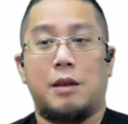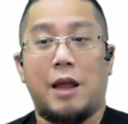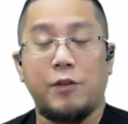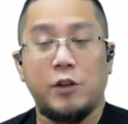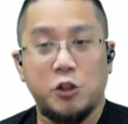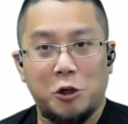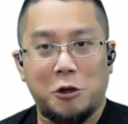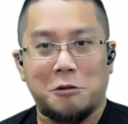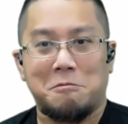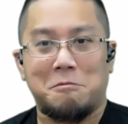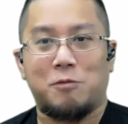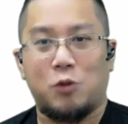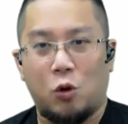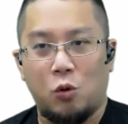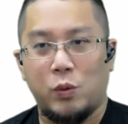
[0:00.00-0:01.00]
Life is short.
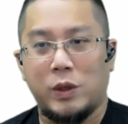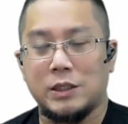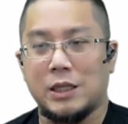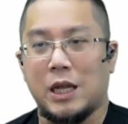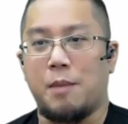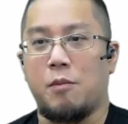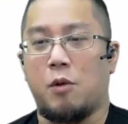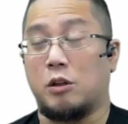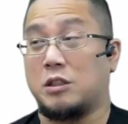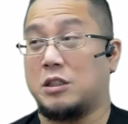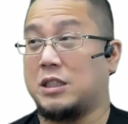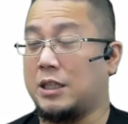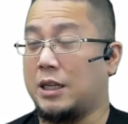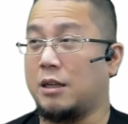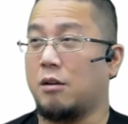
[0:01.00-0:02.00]
Don't waste time on
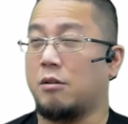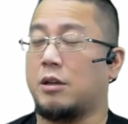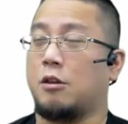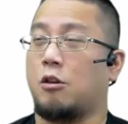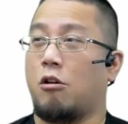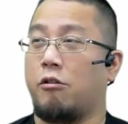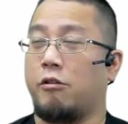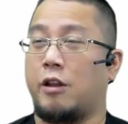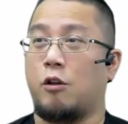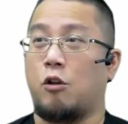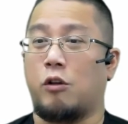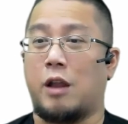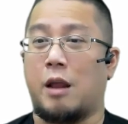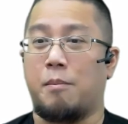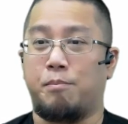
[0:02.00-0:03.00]
sitting down there,
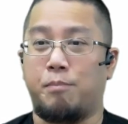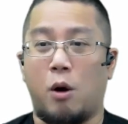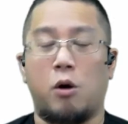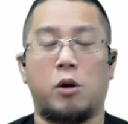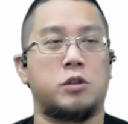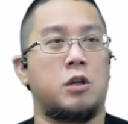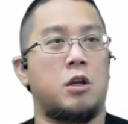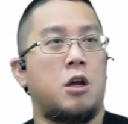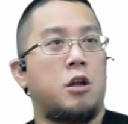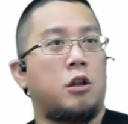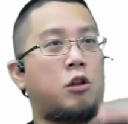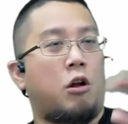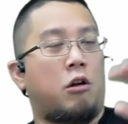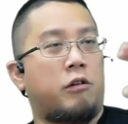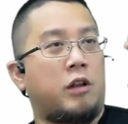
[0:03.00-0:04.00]
tolerating that boss,
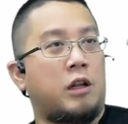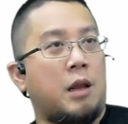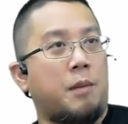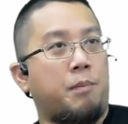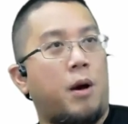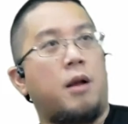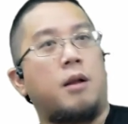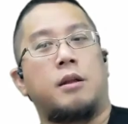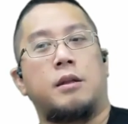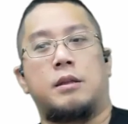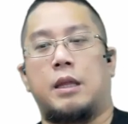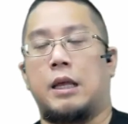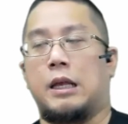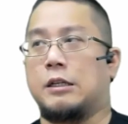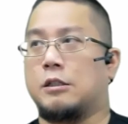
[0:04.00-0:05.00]
tolerating that
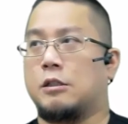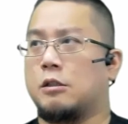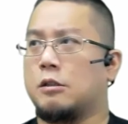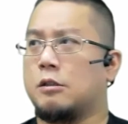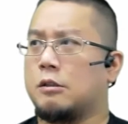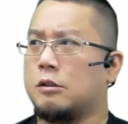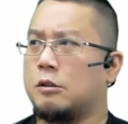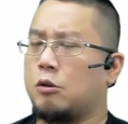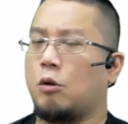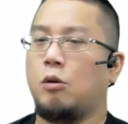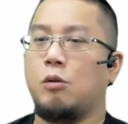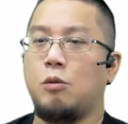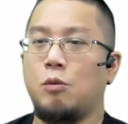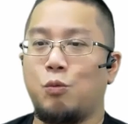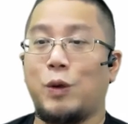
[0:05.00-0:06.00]
politics.
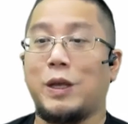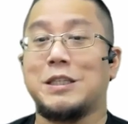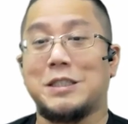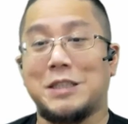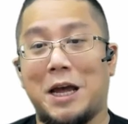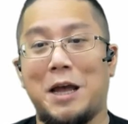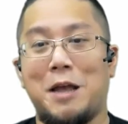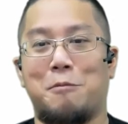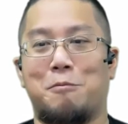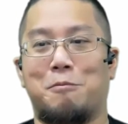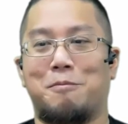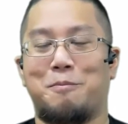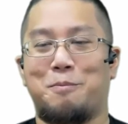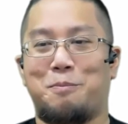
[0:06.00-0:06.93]
Don't waste time.